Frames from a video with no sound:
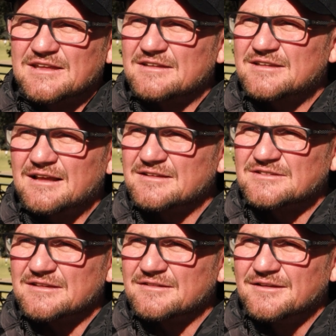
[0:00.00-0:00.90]
their
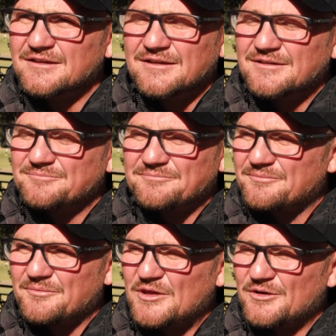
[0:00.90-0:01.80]
talents. And
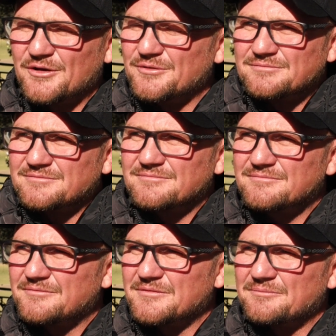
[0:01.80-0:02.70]
you know,
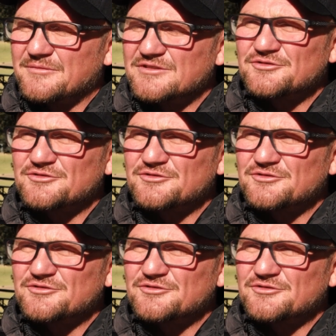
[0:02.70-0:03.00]
the